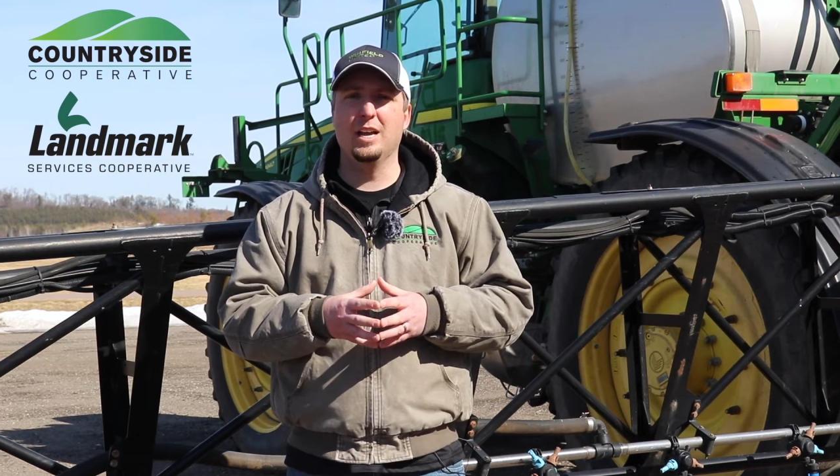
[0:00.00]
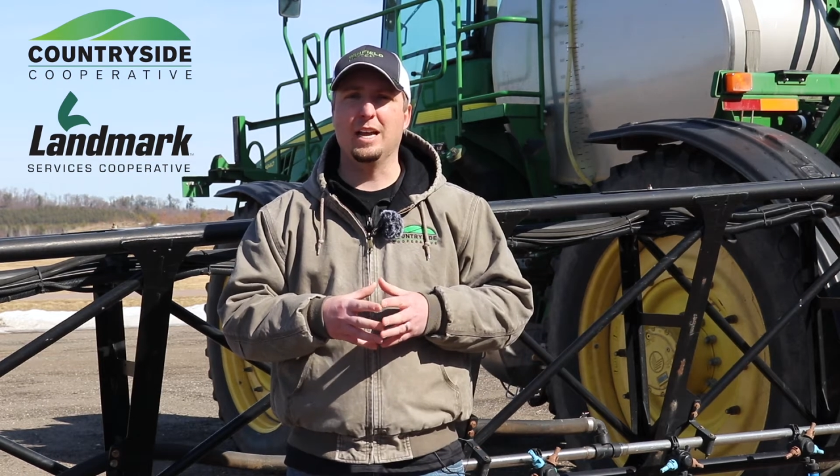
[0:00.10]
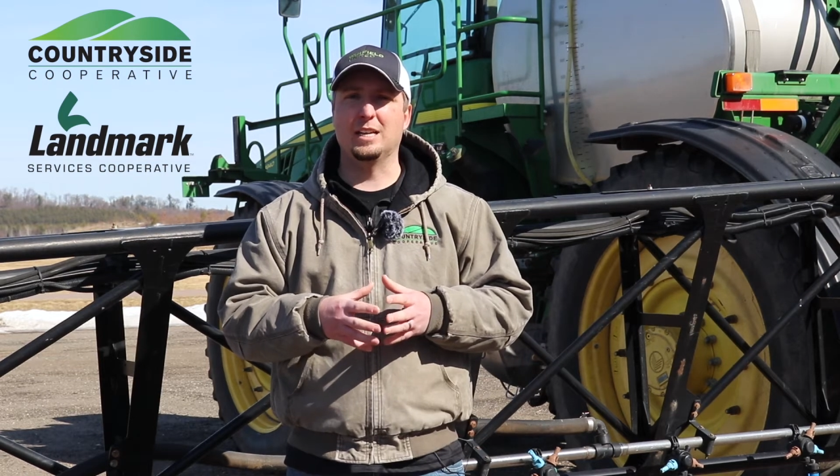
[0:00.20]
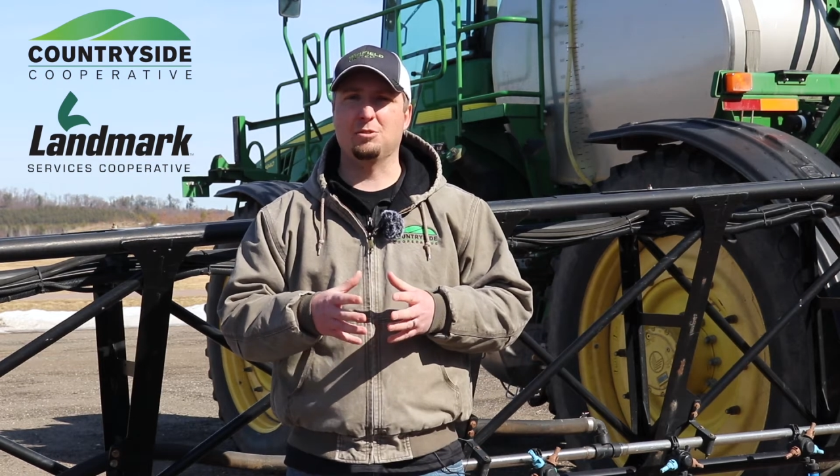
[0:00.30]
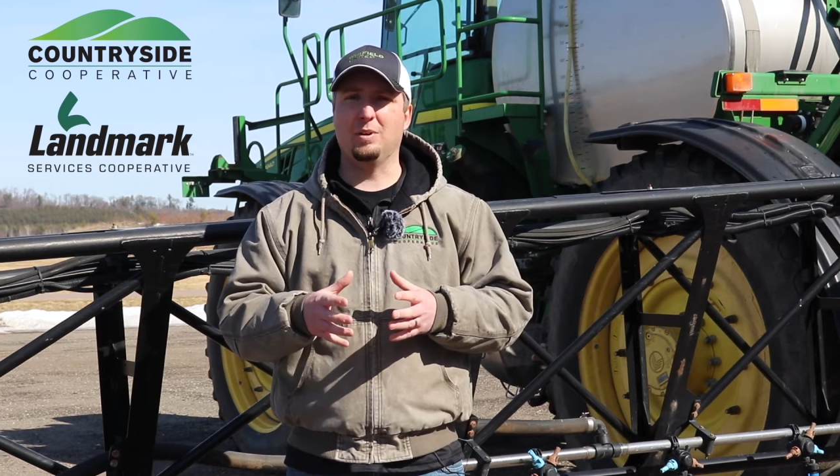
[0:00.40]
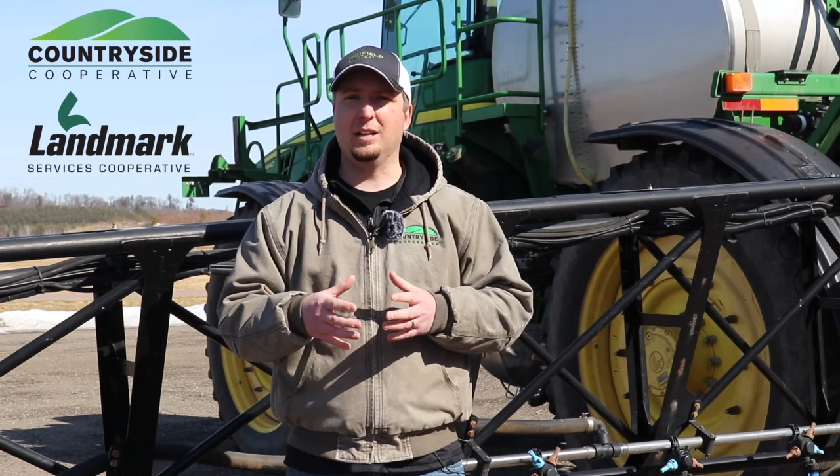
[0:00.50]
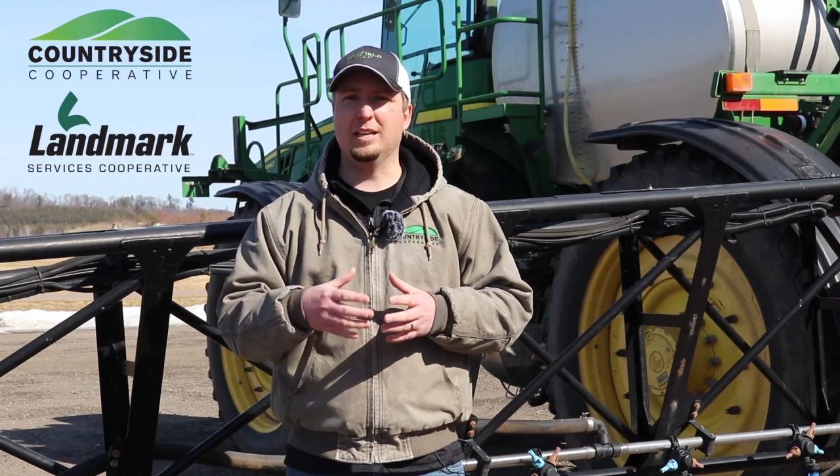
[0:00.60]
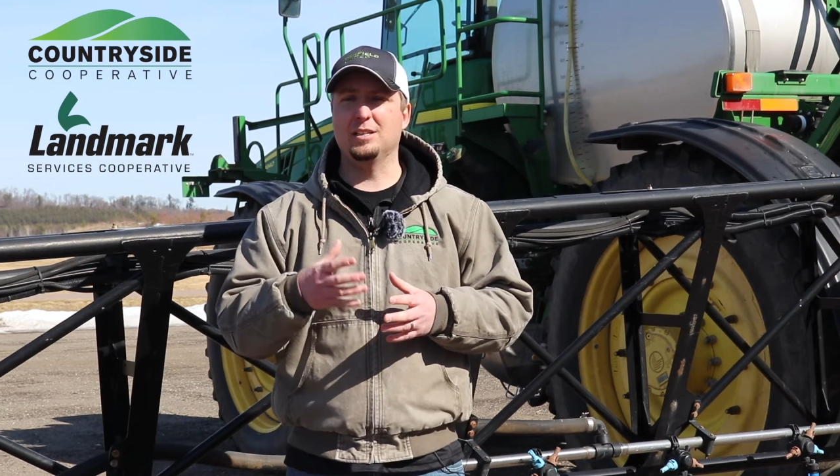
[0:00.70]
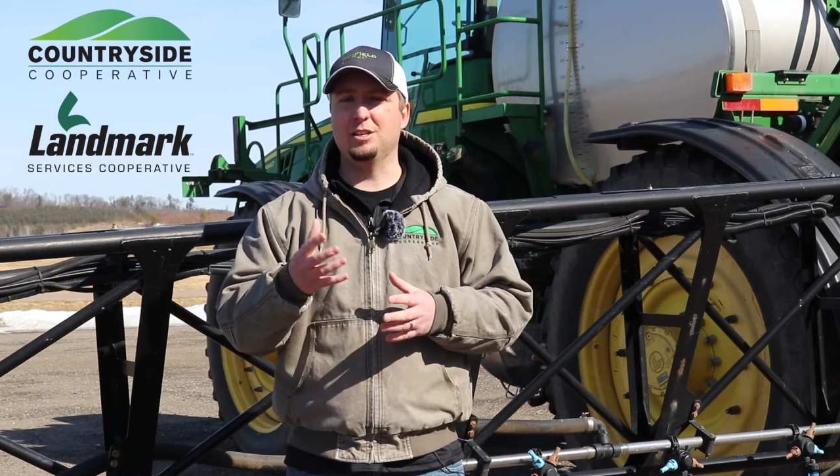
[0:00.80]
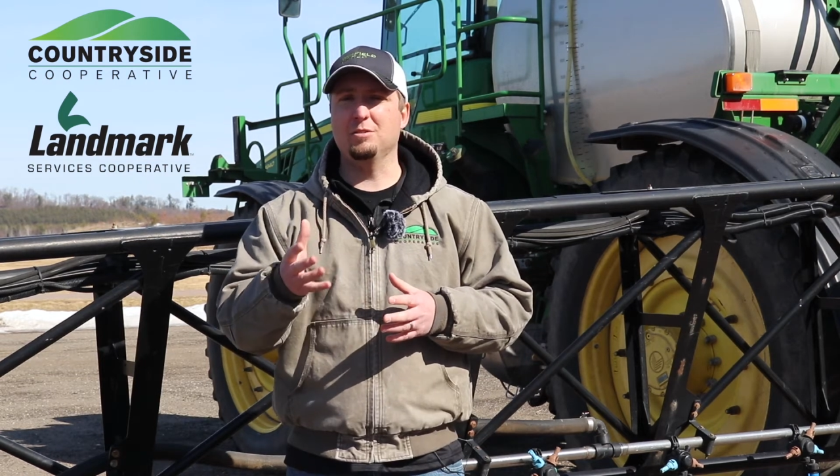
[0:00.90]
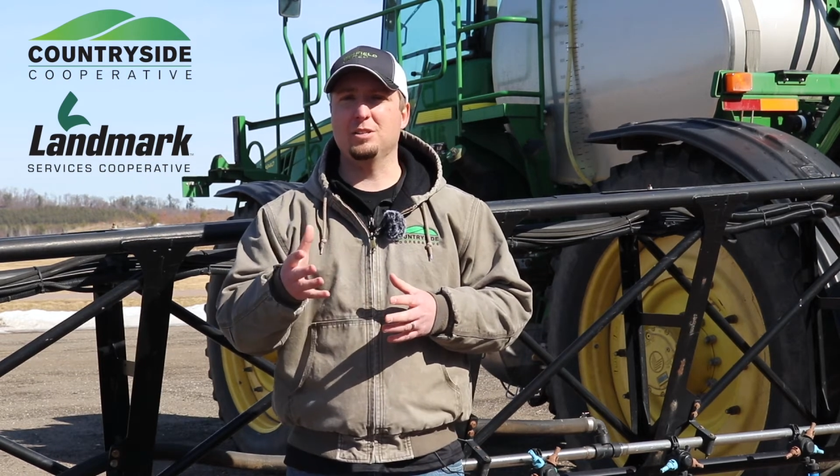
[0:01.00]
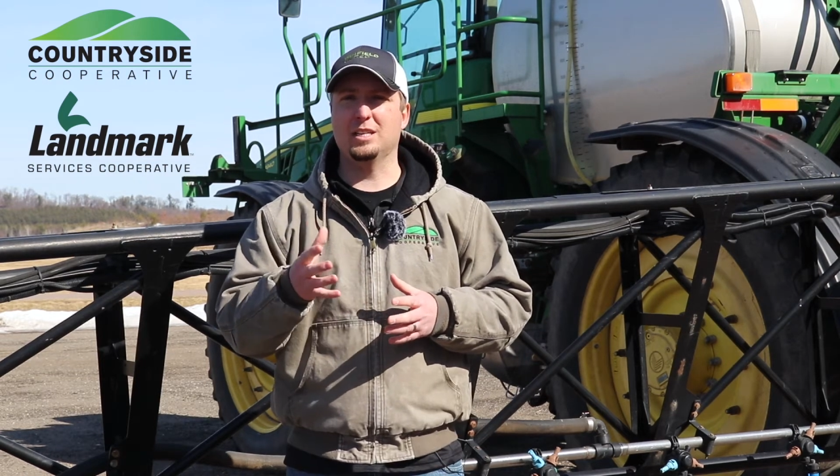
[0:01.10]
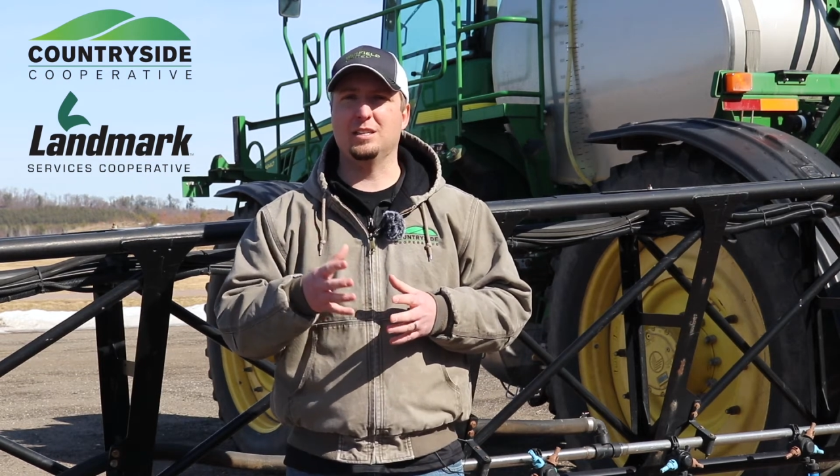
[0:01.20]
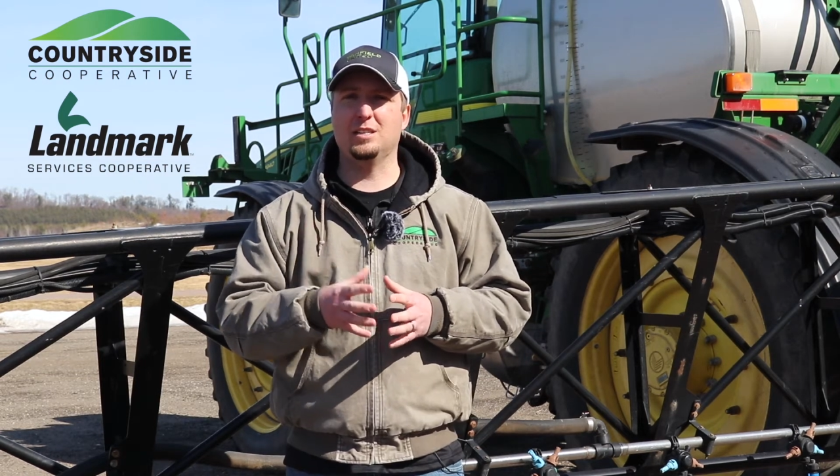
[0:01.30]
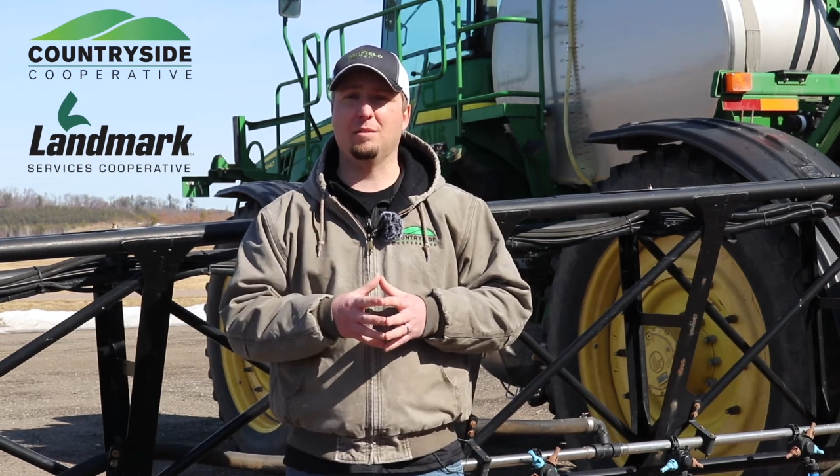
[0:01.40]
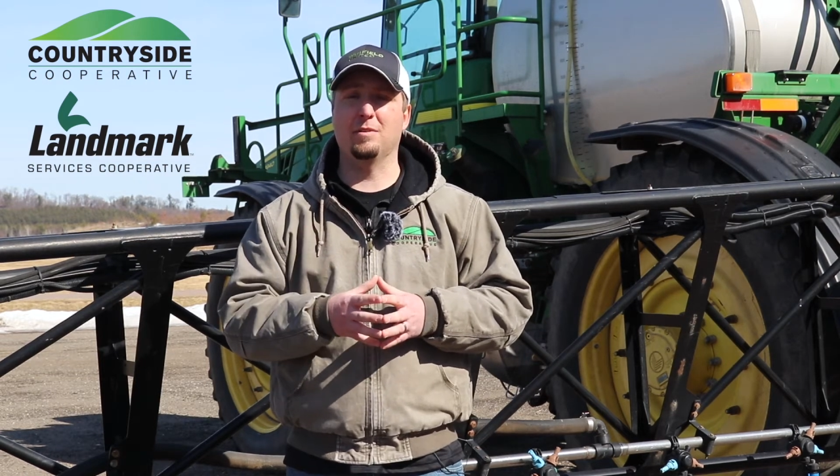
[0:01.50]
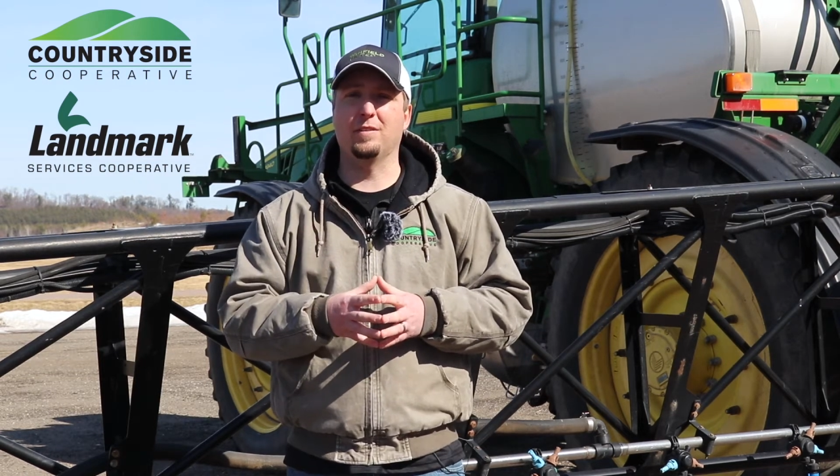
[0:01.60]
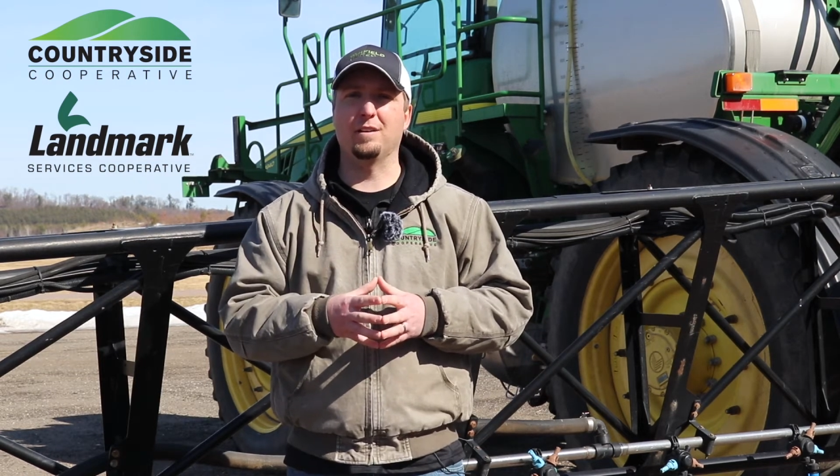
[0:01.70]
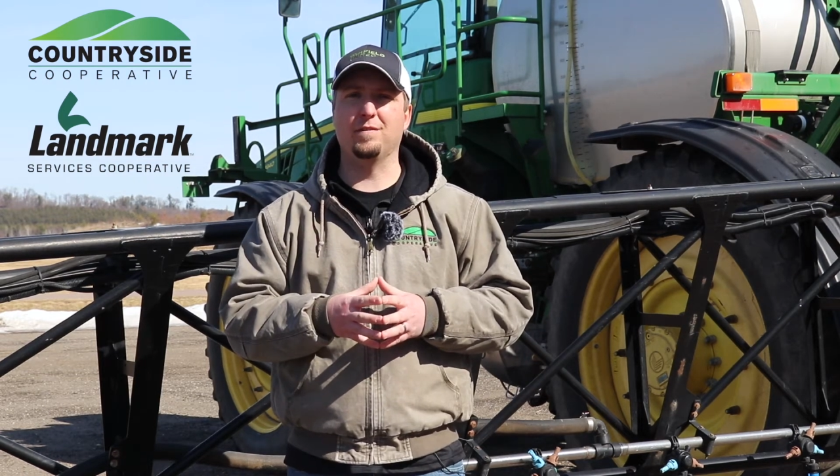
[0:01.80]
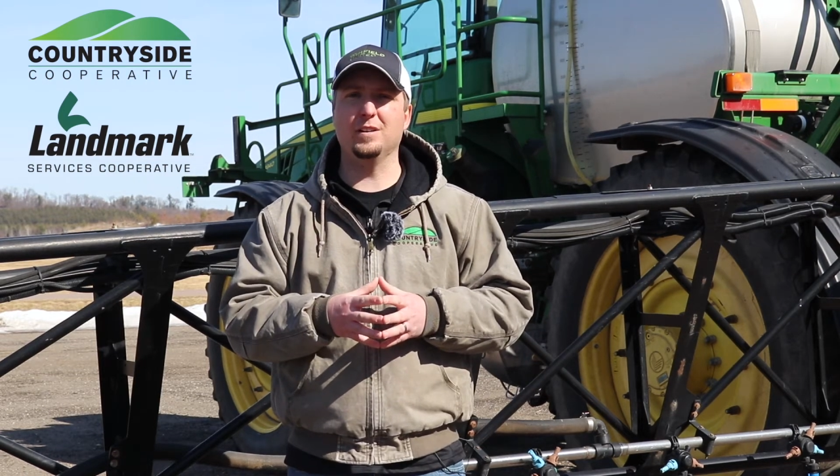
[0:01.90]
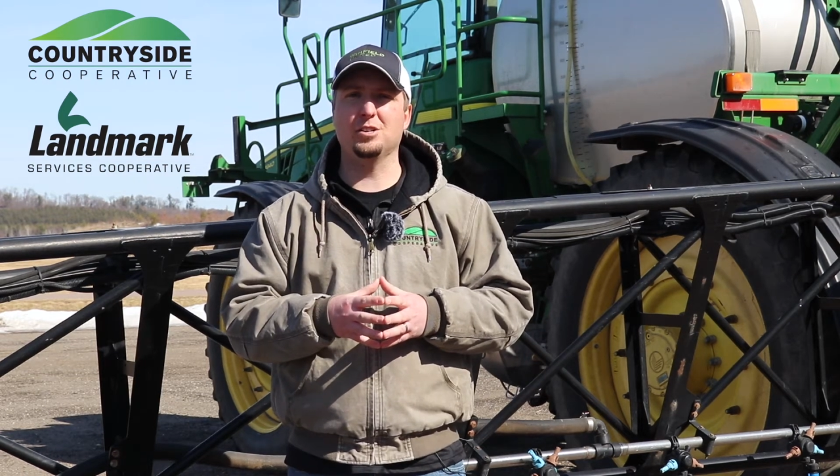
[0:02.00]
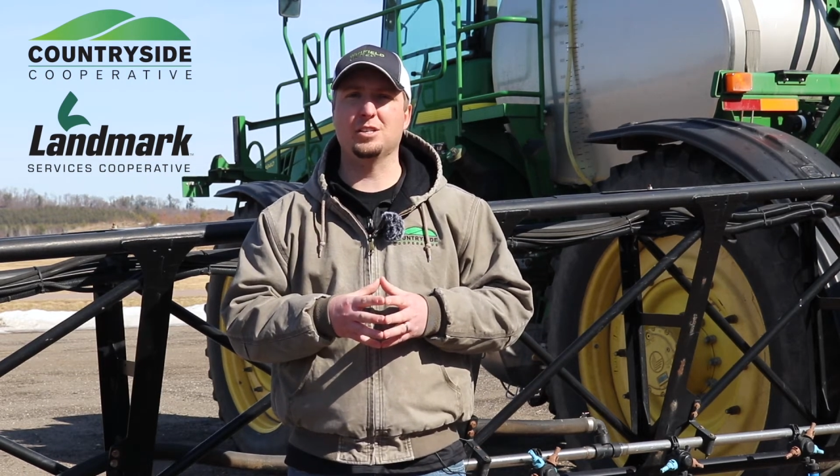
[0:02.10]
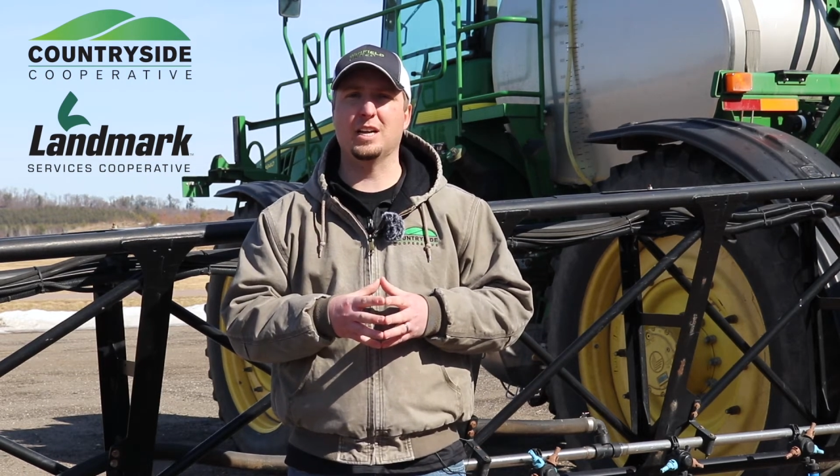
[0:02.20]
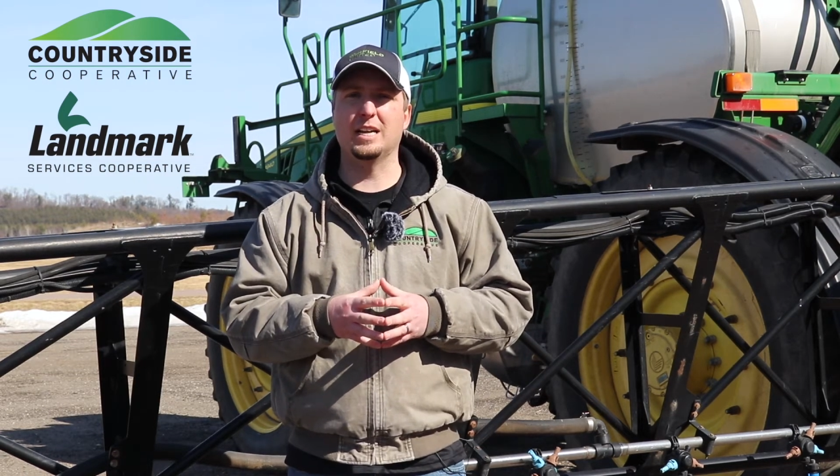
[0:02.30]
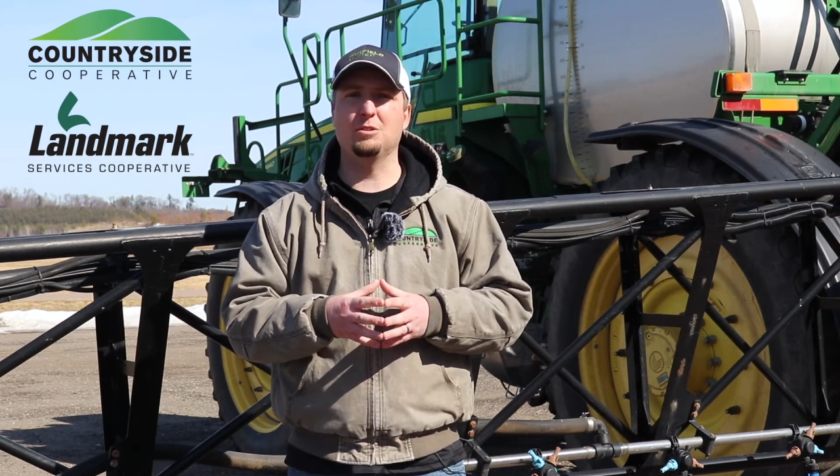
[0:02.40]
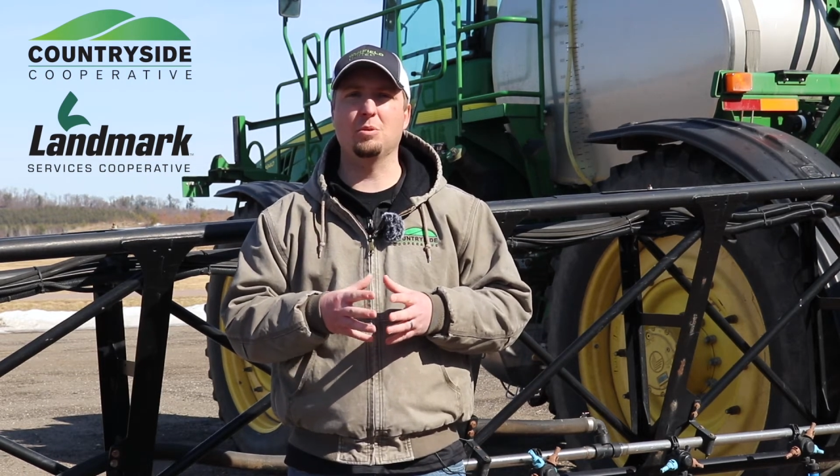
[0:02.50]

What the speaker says: as well as using some of our fungicides,